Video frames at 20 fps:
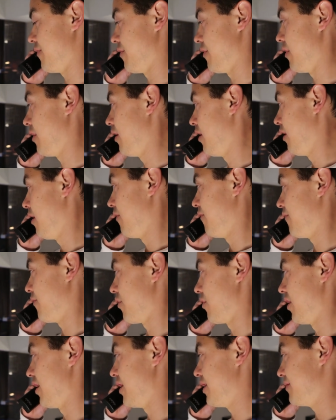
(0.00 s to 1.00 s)
Daddy
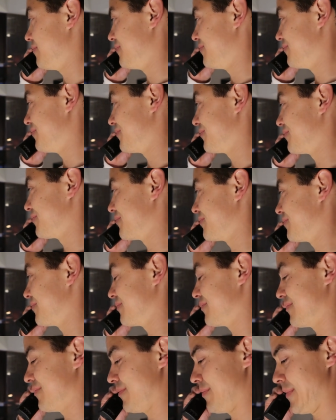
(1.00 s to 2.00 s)
for, for it. Me.
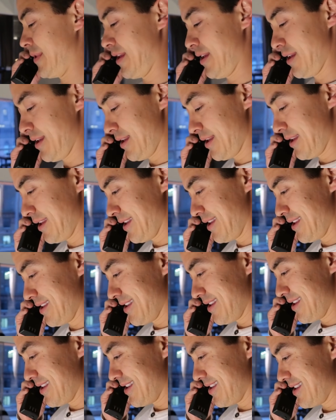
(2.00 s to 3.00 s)
Go
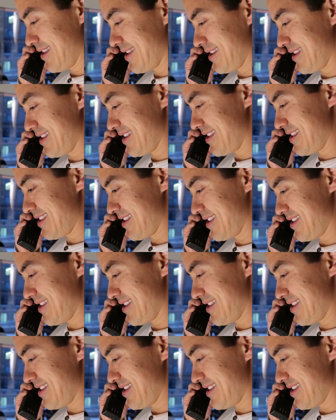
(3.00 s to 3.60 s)
on hill.